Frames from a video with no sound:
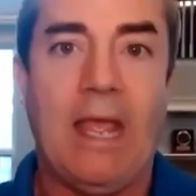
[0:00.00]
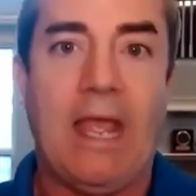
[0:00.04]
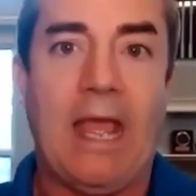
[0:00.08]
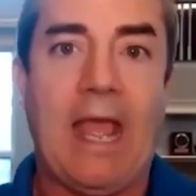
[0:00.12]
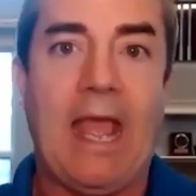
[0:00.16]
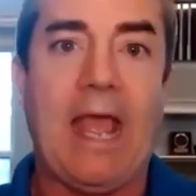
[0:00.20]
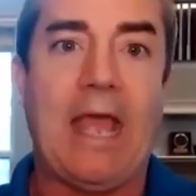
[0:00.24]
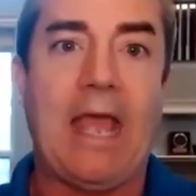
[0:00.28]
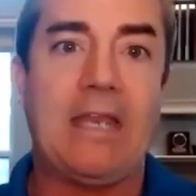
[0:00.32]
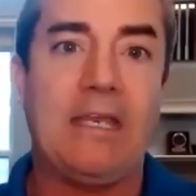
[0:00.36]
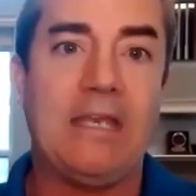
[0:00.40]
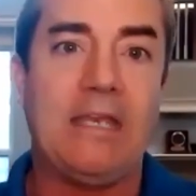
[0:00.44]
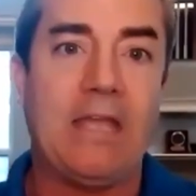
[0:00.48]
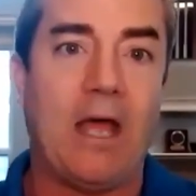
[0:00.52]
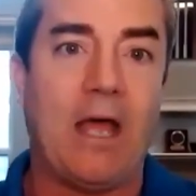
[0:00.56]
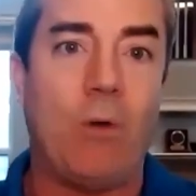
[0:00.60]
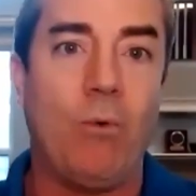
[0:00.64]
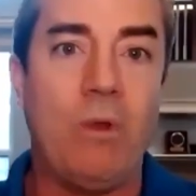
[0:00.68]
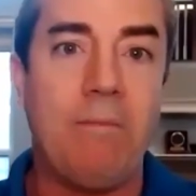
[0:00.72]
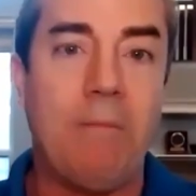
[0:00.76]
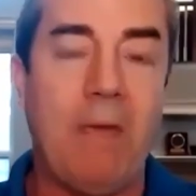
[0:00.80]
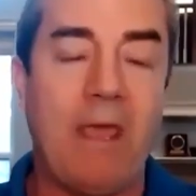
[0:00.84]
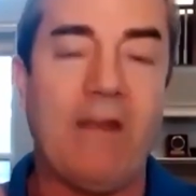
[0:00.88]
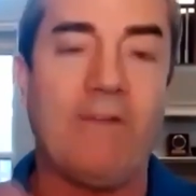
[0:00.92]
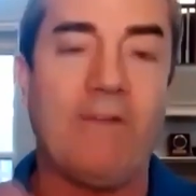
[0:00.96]
And we
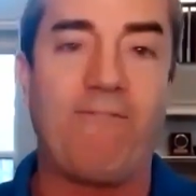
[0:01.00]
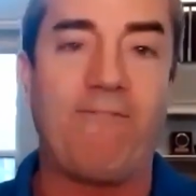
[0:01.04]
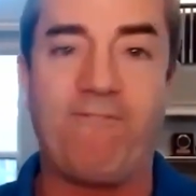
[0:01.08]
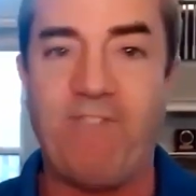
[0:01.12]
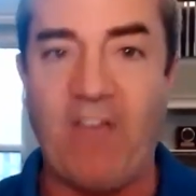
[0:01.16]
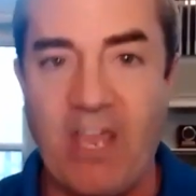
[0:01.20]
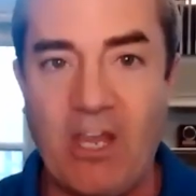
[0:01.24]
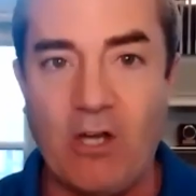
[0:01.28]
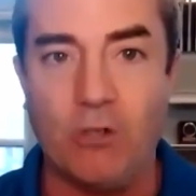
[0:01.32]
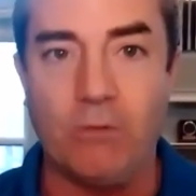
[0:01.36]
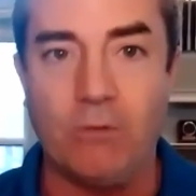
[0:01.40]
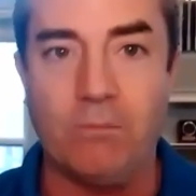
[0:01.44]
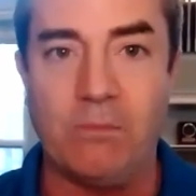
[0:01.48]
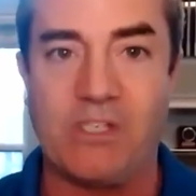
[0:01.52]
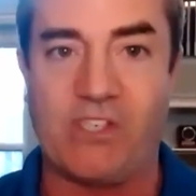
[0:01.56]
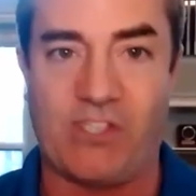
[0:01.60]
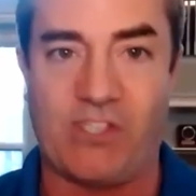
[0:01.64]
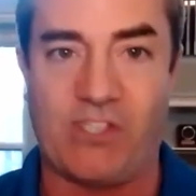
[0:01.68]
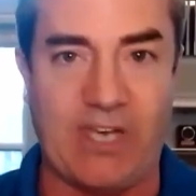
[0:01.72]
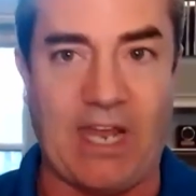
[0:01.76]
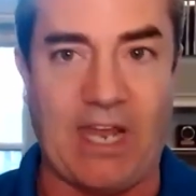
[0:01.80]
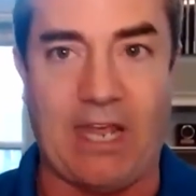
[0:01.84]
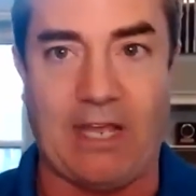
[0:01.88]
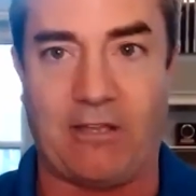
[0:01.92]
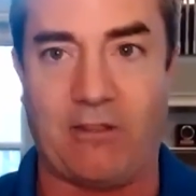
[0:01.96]
made a fatal
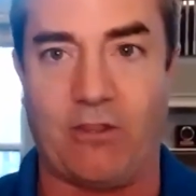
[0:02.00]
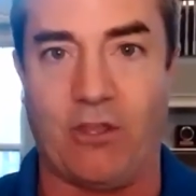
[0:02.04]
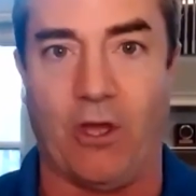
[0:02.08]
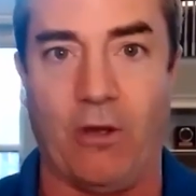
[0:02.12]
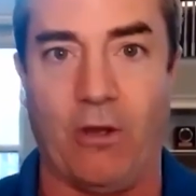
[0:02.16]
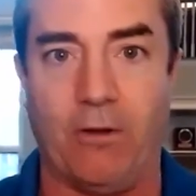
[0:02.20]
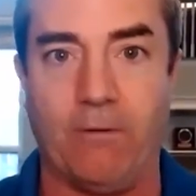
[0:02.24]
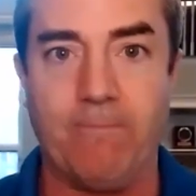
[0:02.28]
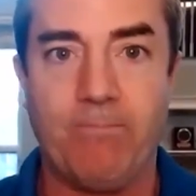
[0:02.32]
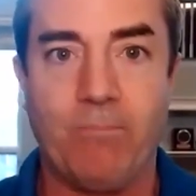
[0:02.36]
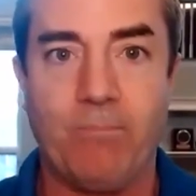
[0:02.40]
mistake, though.